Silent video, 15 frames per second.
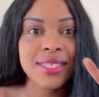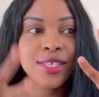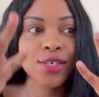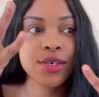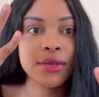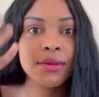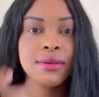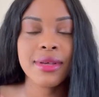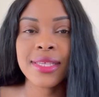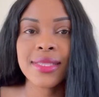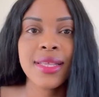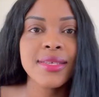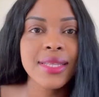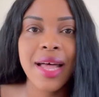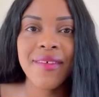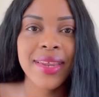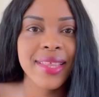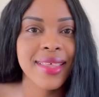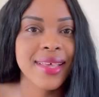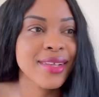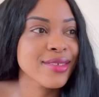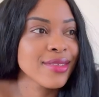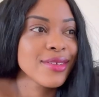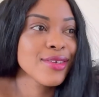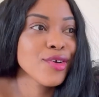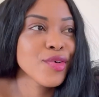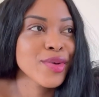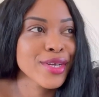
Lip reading: to, it doesn't have anything else to do.